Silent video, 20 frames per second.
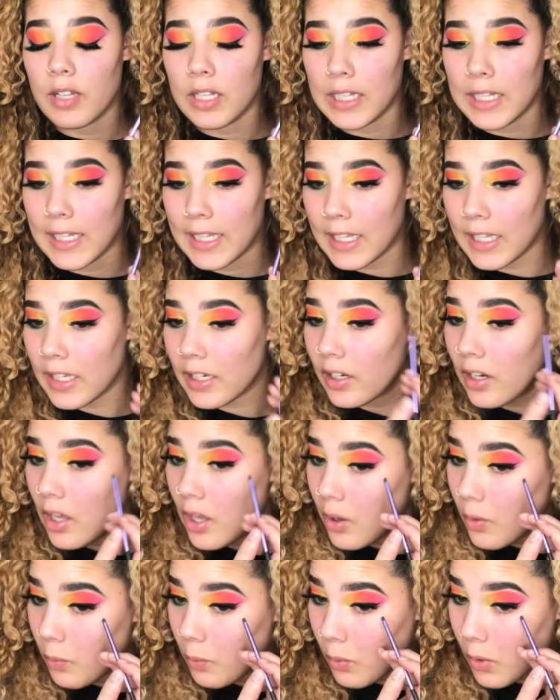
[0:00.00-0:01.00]
lid,
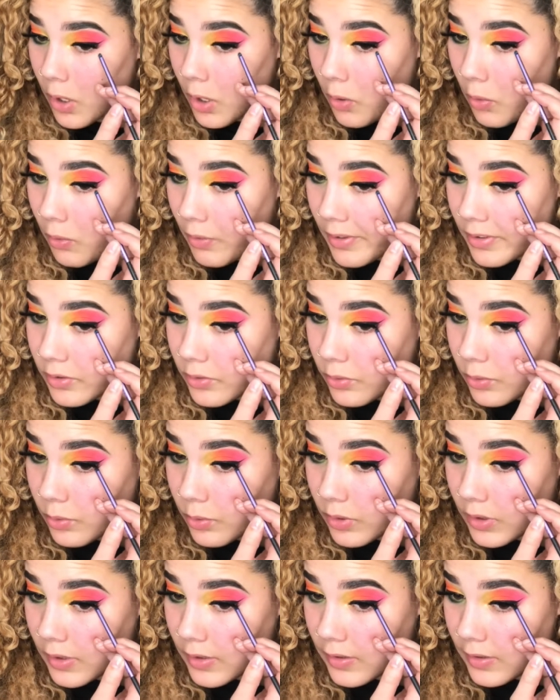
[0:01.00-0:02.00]
we're going
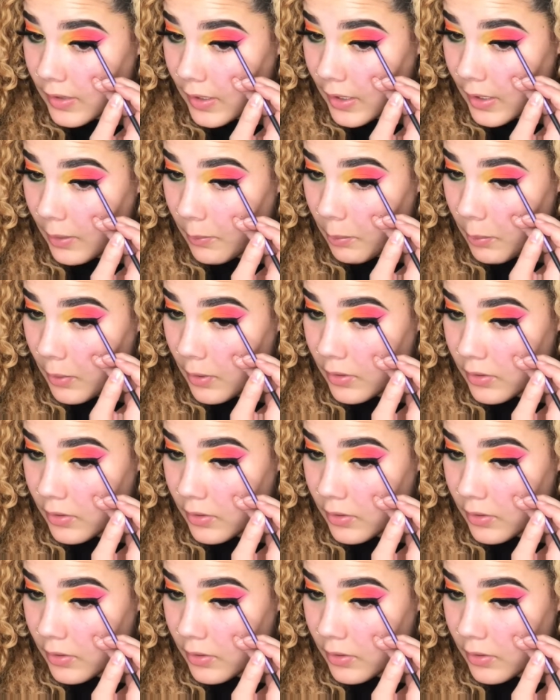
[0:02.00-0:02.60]
to stamp.